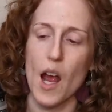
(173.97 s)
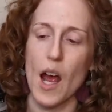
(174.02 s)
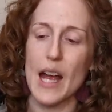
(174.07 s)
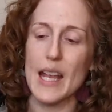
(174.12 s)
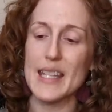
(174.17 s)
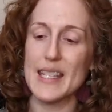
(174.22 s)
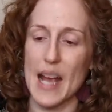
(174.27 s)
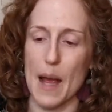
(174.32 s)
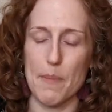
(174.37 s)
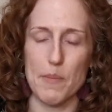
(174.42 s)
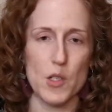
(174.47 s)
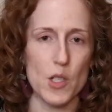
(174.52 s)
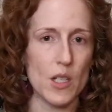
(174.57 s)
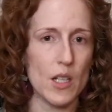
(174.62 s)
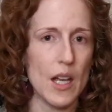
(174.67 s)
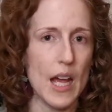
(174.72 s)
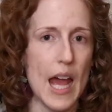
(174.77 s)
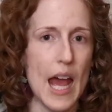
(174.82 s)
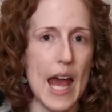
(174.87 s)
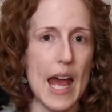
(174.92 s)

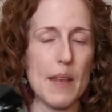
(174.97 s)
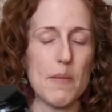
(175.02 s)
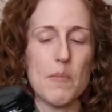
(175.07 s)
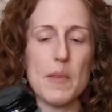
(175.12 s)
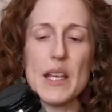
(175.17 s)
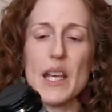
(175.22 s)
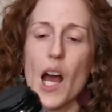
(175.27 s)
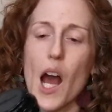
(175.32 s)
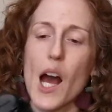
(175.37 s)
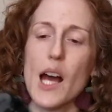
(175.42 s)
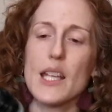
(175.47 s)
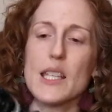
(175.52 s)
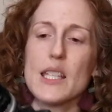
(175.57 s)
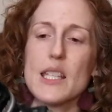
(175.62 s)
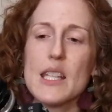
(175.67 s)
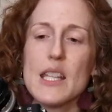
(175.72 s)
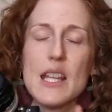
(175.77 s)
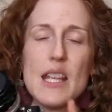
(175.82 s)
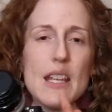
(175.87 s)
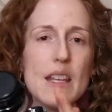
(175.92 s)
adapter, and
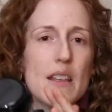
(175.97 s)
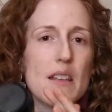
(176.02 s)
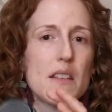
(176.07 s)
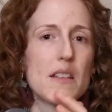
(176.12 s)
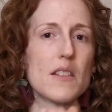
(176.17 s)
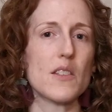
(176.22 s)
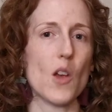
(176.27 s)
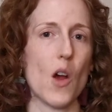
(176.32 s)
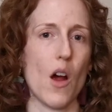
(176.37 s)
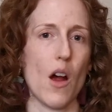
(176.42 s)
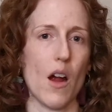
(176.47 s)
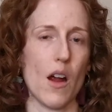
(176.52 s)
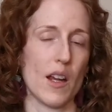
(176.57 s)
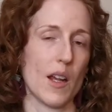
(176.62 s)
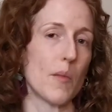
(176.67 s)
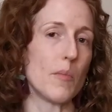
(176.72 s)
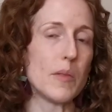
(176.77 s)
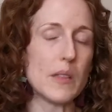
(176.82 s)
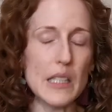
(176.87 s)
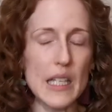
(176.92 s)
because these are
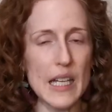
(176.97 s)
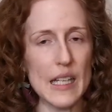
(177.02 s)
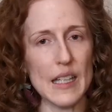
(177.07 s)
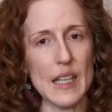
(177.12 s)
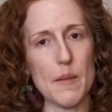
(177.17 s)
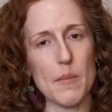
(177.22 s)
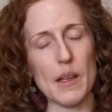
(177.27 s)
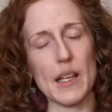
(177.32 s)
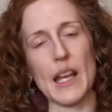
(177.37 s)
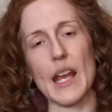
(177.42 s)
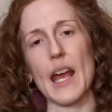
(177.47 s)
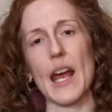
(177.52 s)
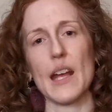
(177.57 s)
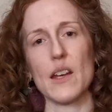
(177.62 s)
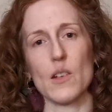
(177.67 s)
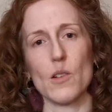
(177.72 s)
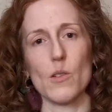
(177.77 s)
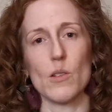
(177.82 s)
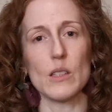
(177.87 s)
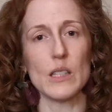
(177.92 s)
completely
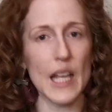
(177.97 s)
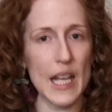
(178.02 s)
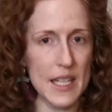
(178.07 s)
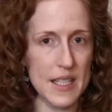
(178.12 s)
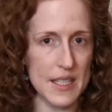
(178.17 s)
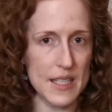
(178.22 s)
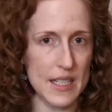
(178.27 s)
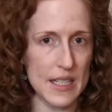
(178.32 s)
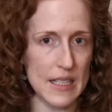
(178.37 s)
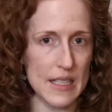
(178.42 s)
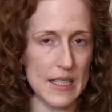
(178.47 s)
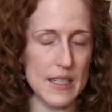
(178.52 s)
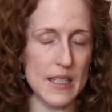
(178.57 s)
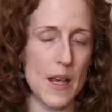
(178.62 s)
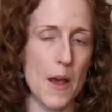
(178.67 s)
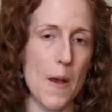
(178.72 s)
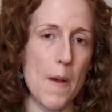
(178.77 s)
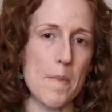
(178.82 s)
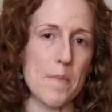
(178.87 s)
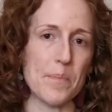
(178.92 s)
mechanical lenses,
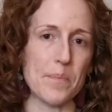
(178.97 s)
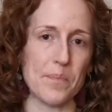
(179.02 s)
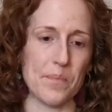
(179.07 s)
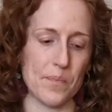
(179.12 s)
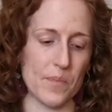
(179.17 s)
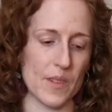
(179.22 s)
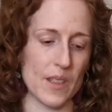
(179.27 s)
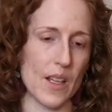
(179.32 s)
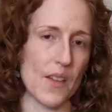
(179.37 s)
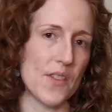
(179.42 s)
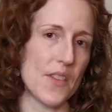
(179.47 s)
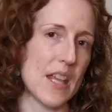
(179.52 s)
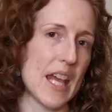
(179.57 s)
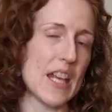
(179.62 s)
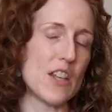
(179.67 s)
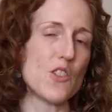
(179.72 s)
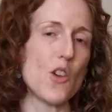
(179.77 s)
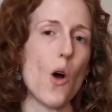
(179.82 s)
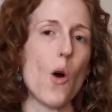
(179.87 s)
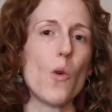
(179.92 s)

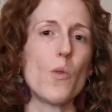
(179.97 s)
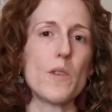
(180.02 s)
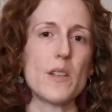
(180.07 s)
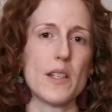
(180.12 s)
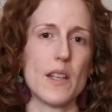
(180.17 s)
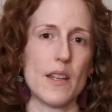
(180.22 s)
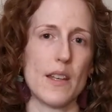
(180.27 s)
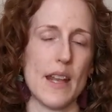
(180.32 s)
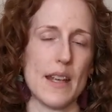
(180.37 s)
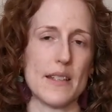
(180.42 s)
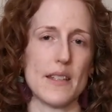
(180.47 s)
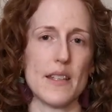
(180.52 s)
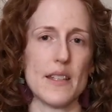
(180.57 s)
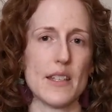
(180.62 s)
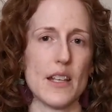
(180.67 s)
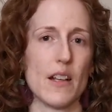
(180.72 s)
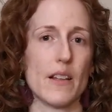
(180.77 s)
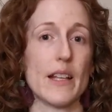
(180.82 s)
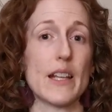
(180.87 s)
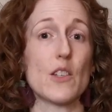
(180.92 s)
they don't
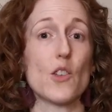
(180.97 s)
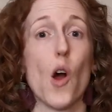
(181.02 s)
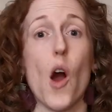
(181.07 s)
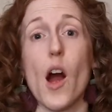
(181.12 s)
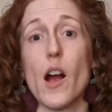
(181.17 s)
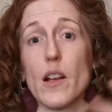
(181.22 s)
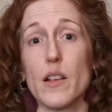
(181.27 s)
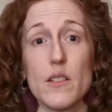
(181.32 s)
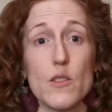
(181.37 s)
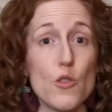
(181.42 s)
necessarily talk